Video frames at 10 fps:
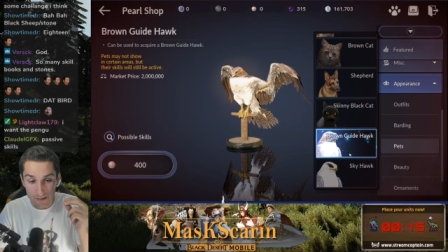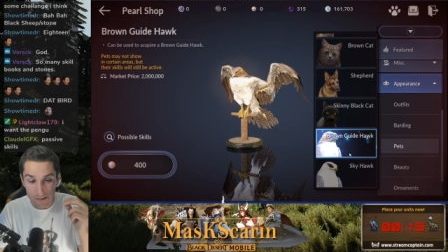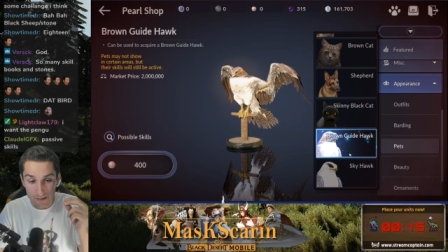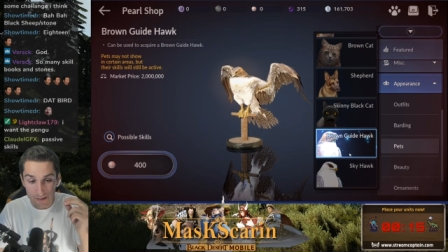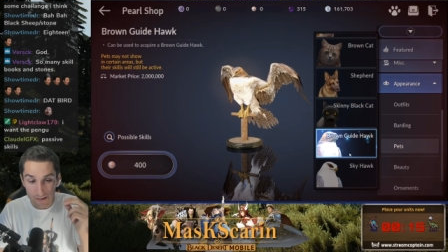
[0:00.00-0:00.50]

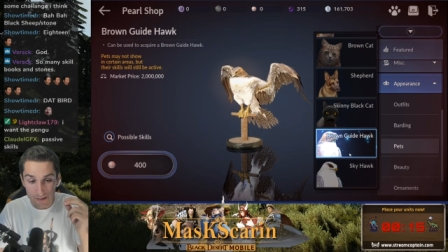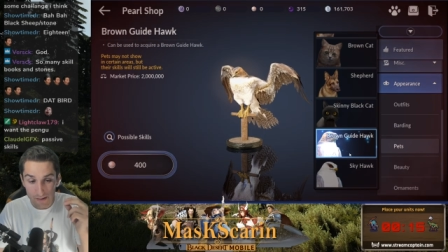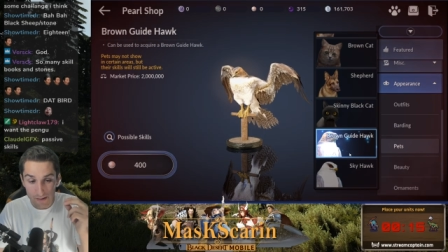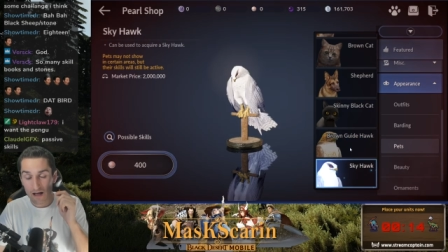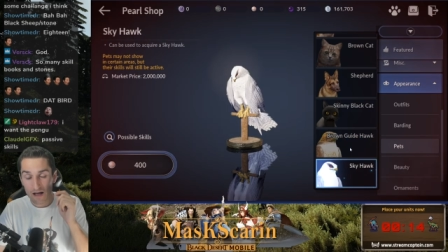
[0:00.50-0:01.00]
pets,
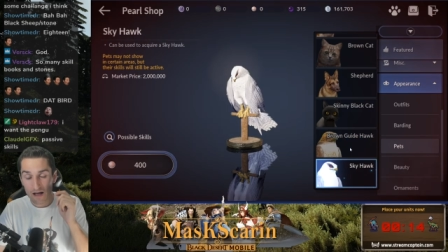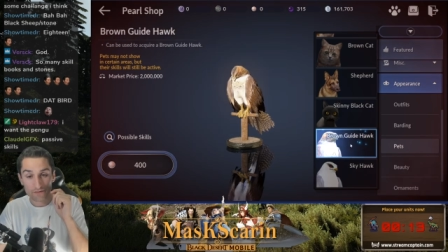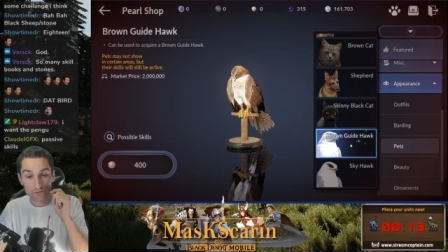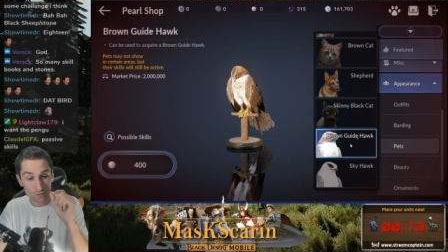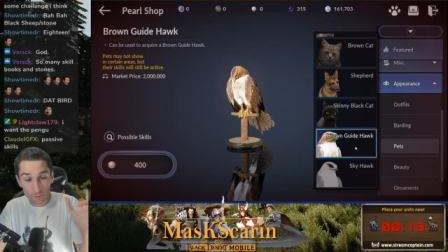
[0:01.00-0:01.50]

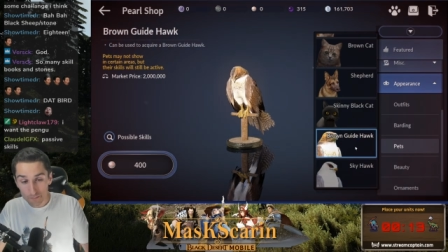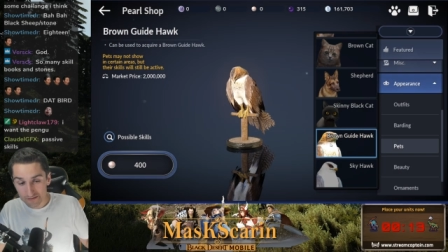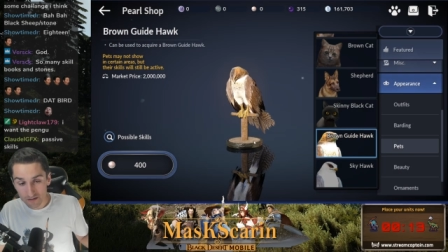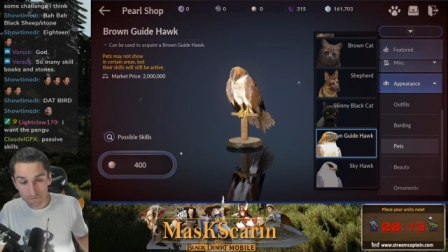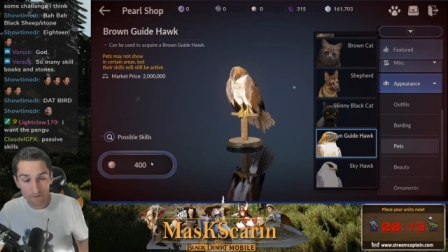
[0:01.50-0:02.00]
uh, scoop
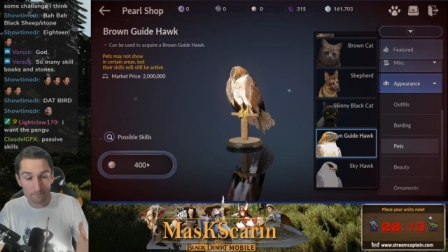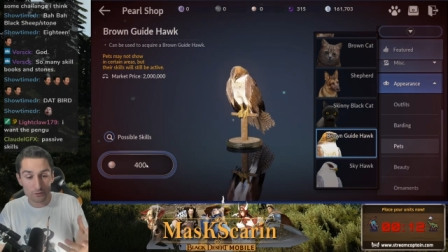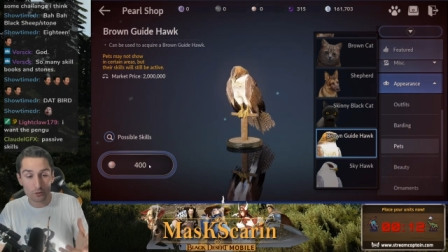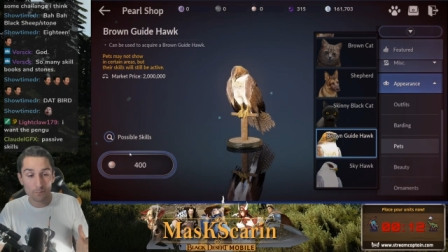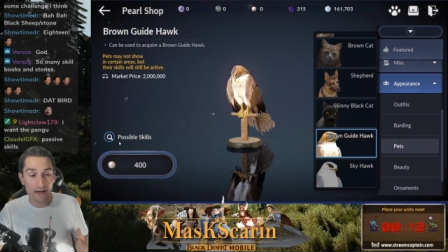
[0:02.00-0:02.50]
yourself
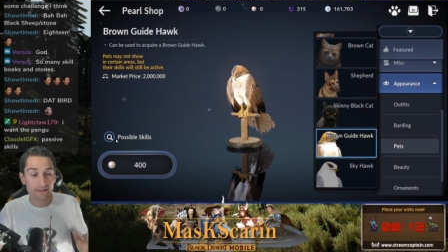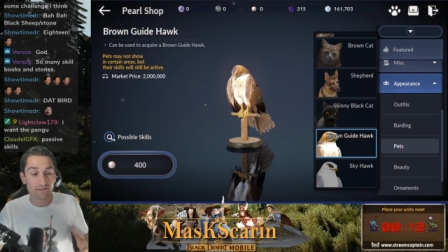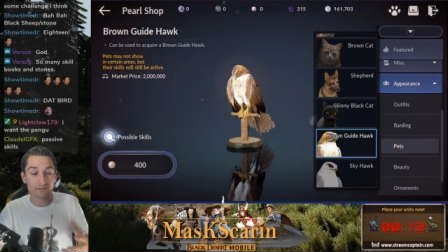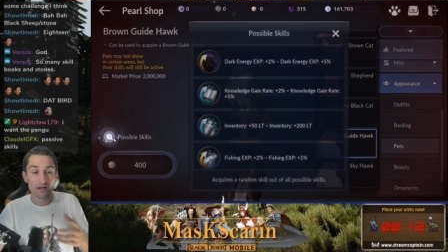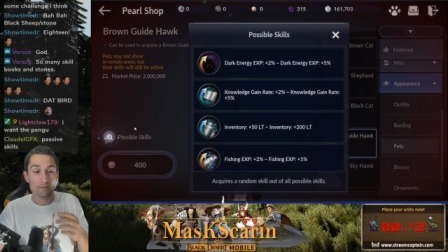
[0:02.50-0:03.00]
up two
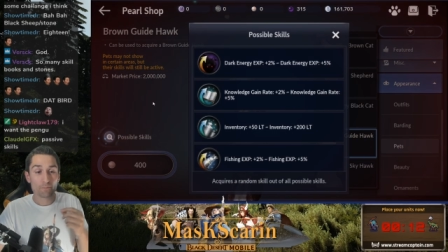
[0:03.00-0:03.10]
pets.